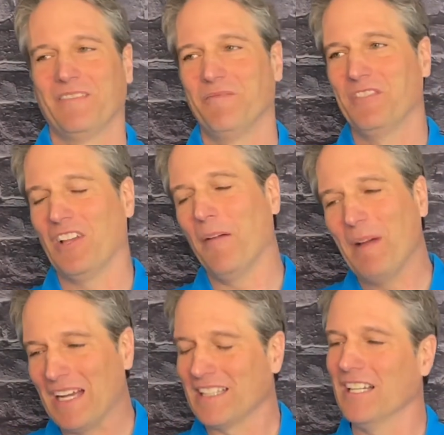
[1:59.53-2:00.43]
So I'm
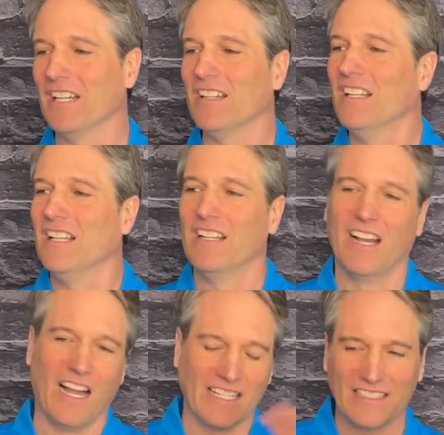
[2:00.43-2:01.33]
back there,
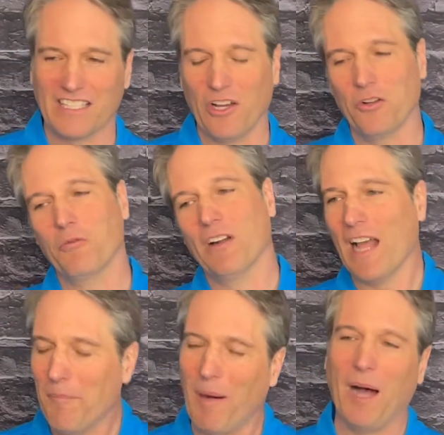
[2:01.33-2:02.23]
I get the code word,
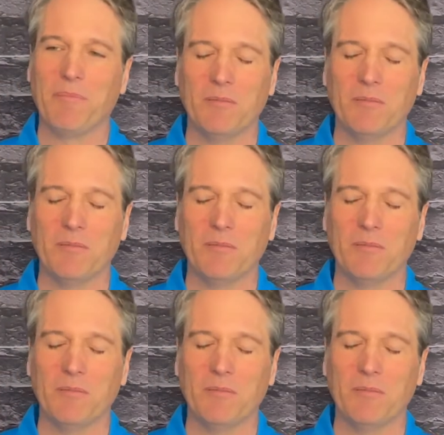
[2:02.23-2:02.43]
I'm popping the